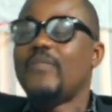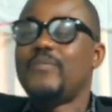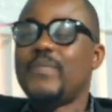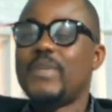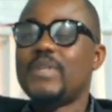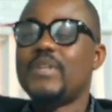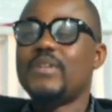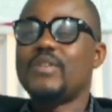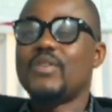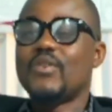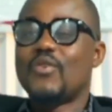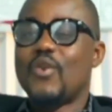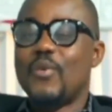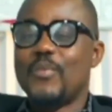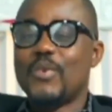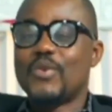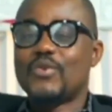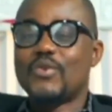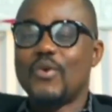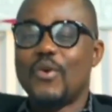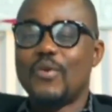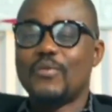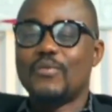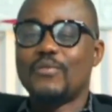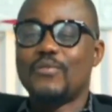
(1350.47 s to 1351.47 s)
been in the
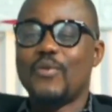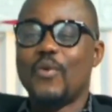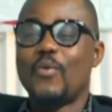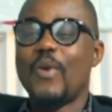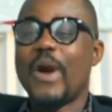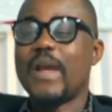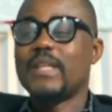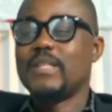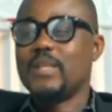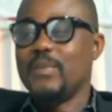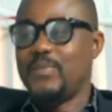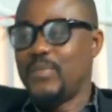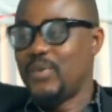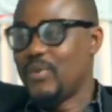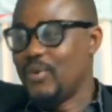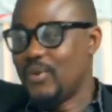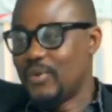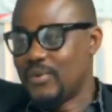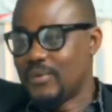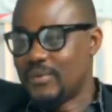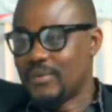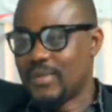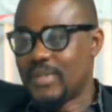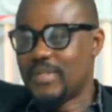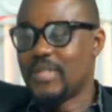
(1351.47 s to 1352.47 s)
commission for quite a period.
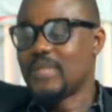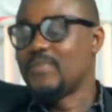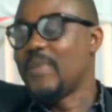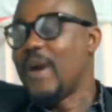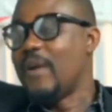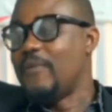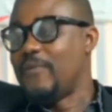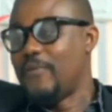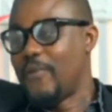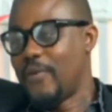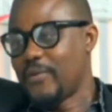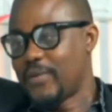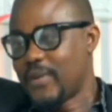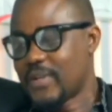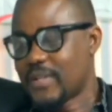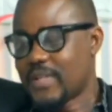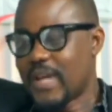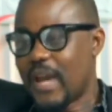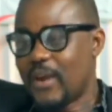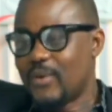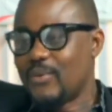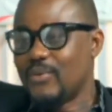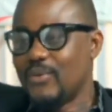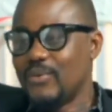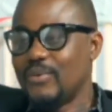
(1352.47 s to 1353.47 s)
This is my fourth
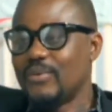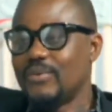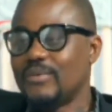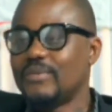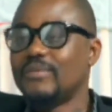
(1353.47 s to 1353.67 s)
cycle.